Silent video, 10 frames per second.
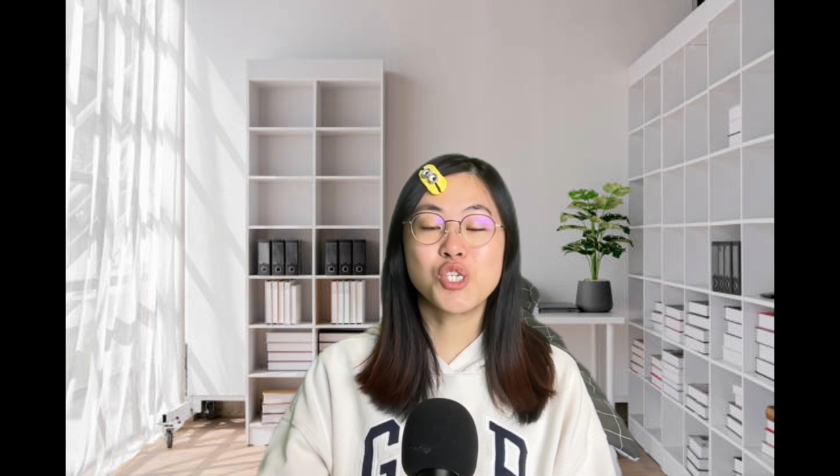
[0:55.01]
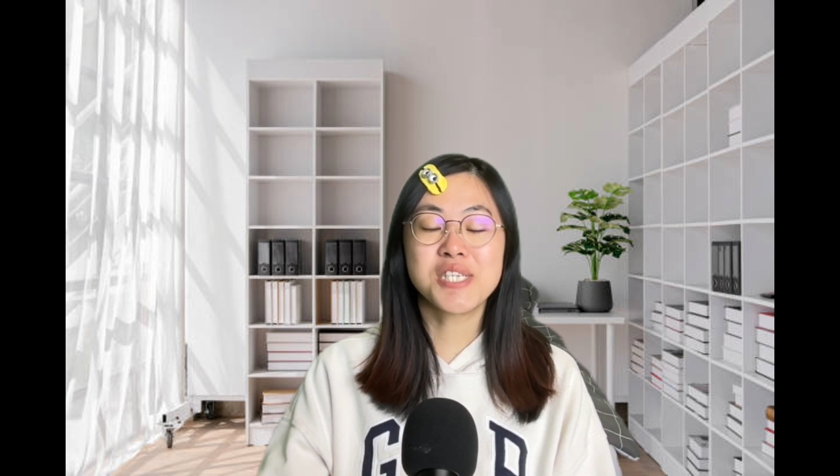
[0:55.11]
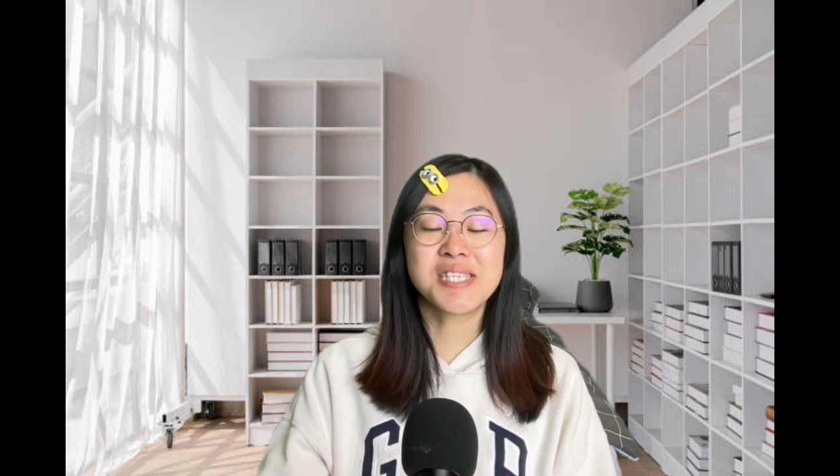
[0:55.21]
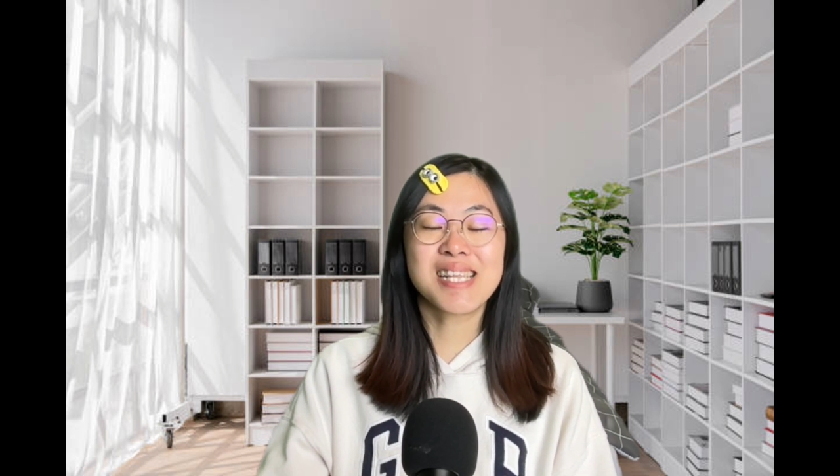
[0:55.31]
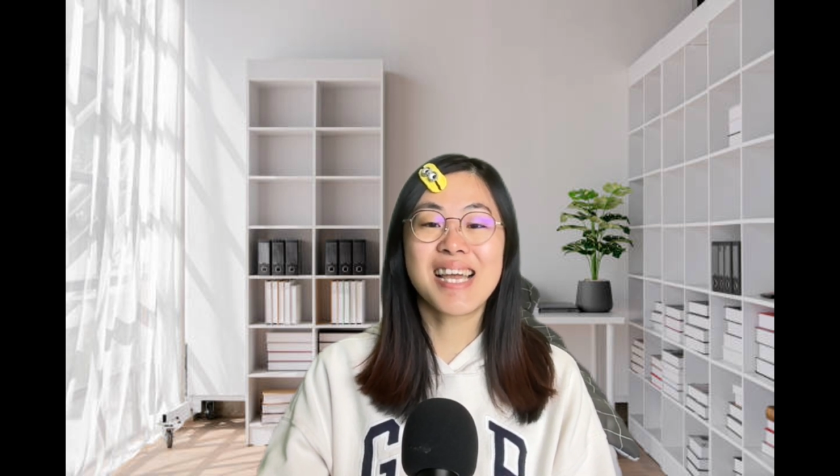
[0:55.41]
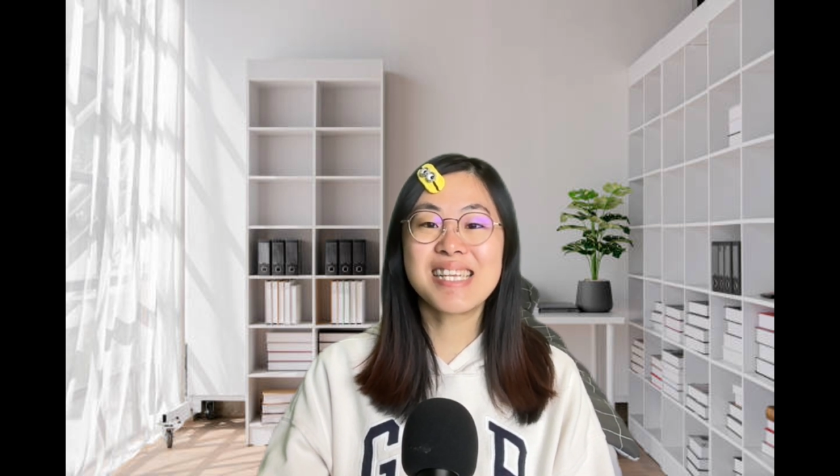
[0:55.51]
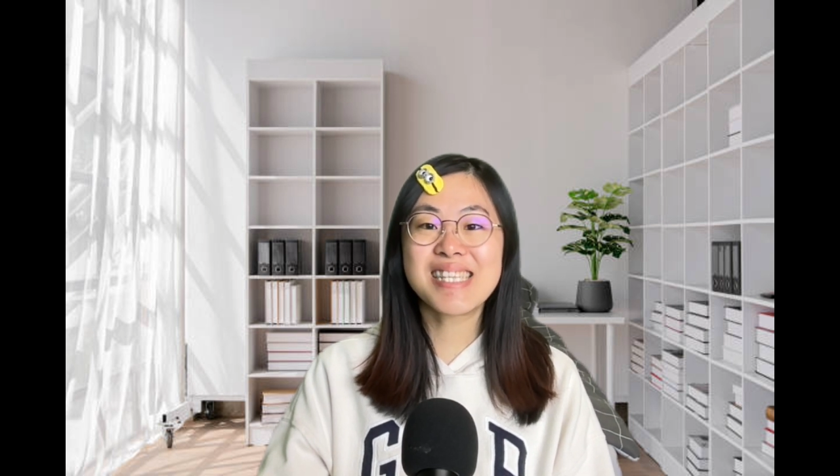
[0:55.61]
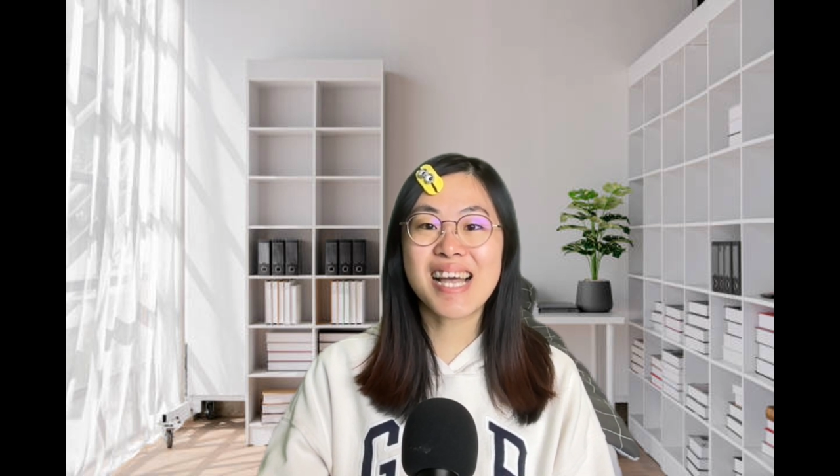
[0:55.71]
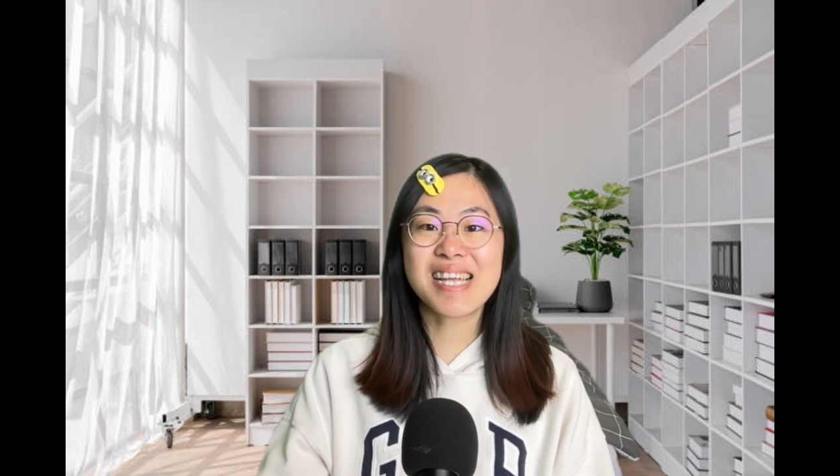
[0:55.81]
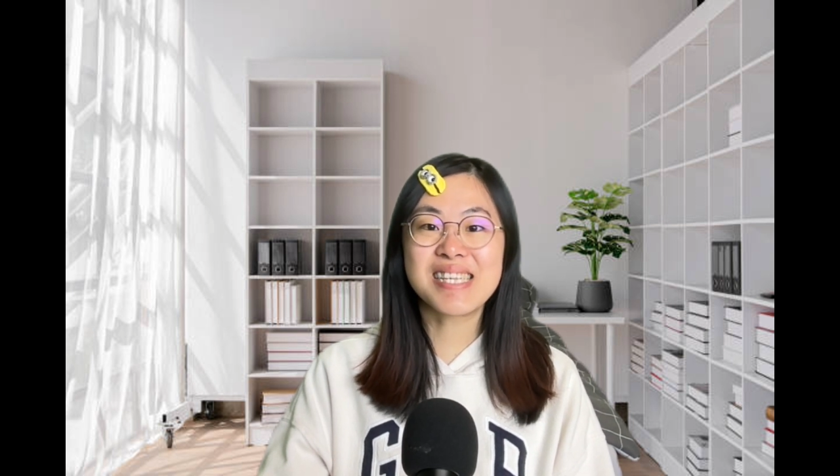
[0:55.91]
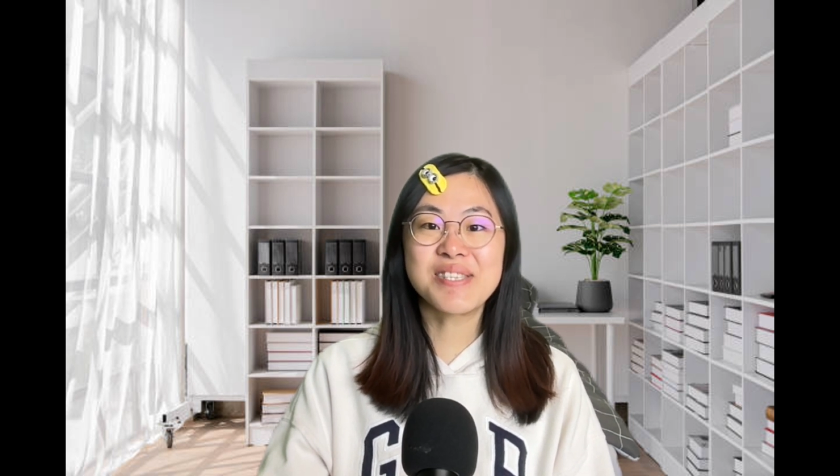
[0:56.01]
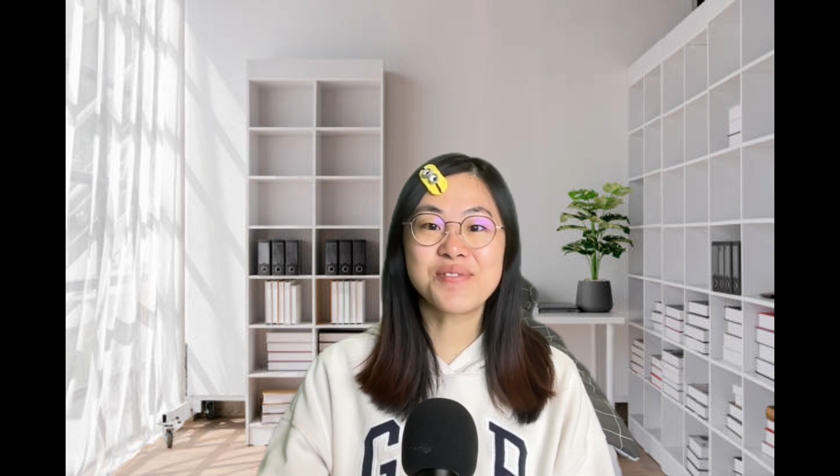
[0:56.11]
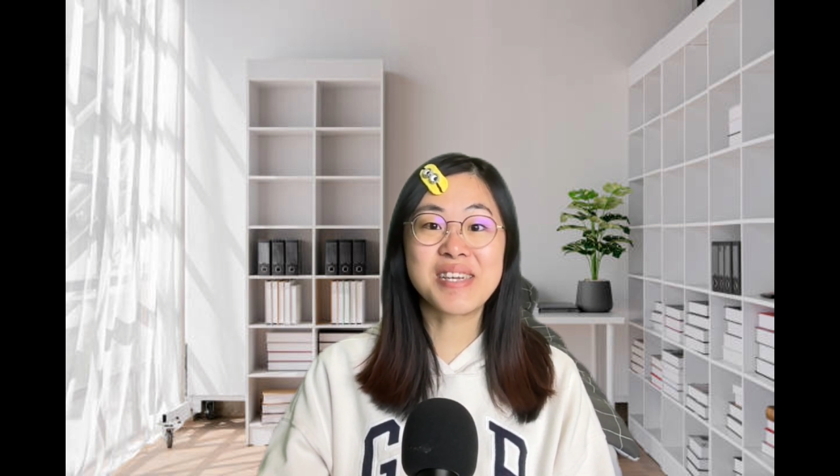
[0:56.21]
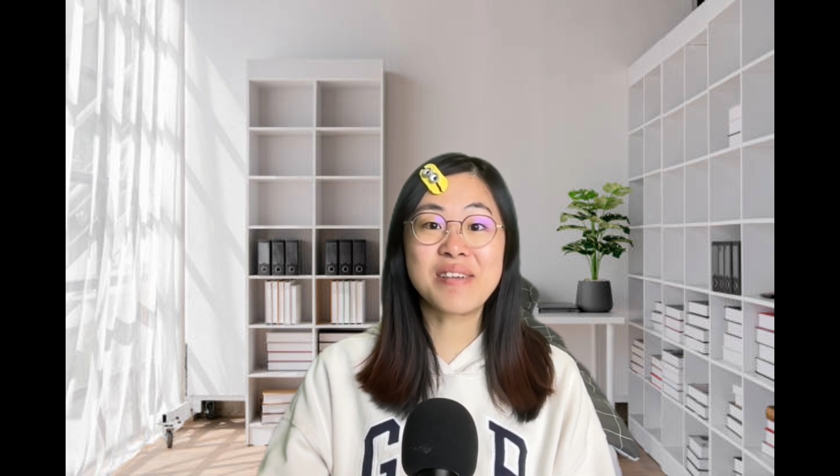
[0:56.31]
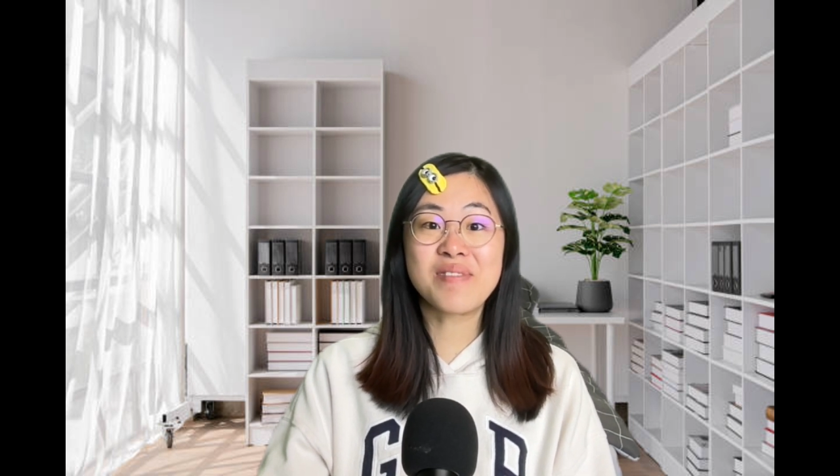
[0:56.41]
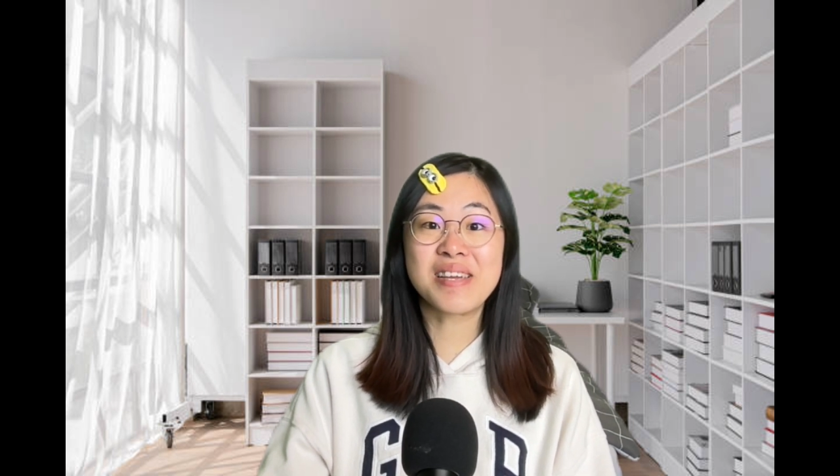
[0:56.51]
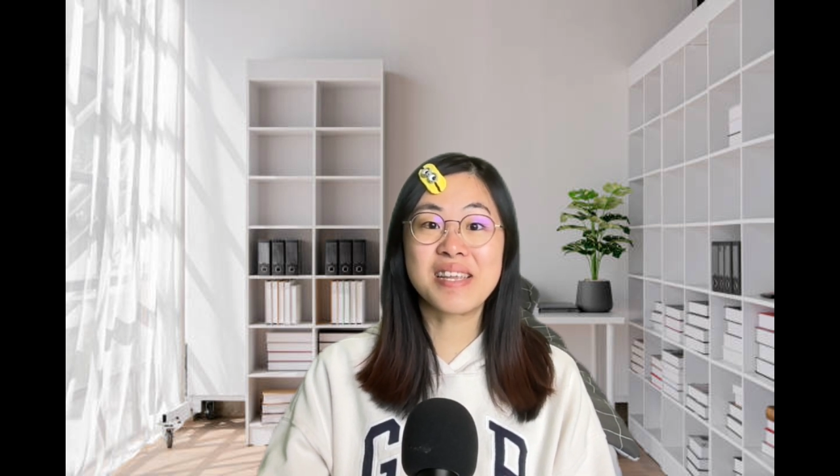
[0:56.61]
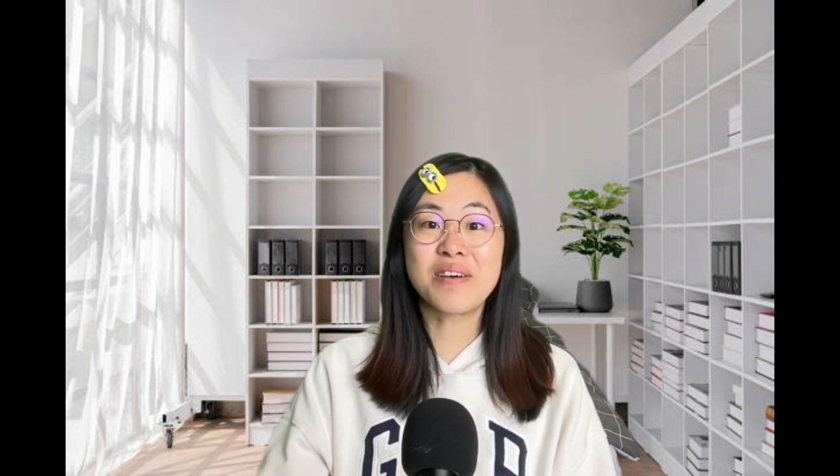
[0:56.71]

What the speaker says: just 90 seconds or even